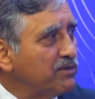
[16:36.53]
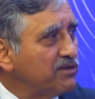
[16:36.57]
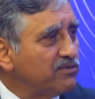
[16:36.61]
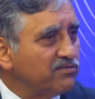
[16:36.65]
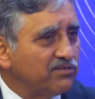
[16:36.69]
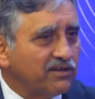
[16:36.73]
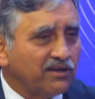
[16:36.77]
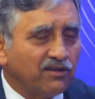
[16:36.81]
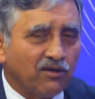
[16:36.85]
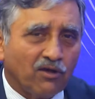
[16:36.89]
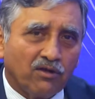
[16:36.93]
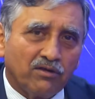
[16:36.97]

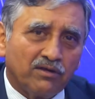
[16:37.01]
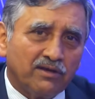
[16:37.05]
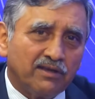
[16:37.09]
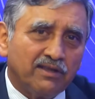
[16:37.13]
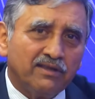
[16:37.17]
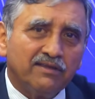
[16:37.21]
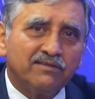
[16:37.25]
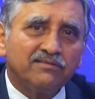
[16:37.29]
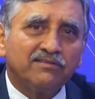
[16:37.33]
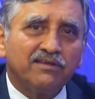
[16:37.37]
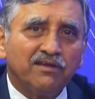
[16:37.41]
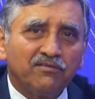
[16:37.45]
security
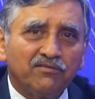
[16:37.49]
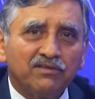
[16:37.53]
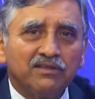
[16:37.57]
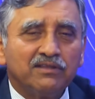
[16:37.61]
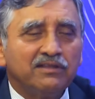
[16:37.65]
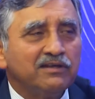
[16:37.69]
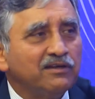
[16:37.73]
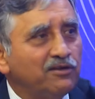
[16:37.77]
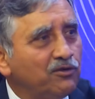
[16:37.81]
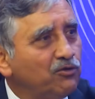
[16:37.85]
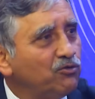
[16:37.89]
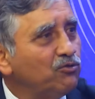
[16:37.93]
is given the
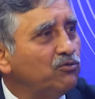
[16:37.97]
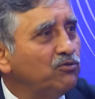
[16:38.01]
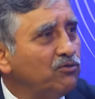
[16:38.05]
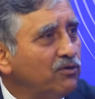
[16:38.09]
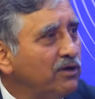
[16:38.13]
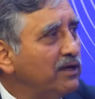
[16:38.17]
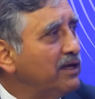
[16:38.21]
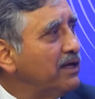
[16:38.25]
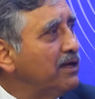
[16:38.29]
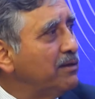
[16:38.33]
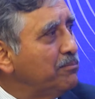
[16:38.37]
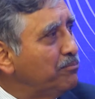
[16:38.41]
due
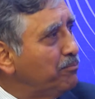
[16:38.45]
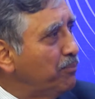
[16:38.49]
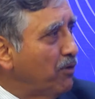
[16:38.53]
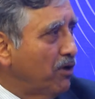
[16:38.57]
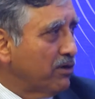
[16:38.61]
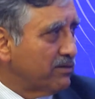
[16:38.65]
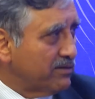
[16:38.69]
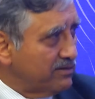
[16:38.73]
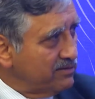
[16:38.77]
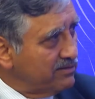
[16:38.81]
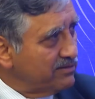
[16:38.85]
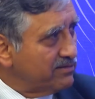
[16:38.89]

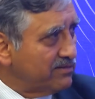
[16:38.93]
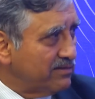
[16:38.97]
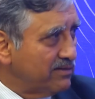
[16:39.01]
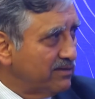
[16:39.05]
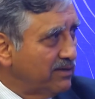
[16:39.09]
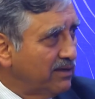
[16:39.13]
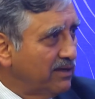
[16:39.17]
importance.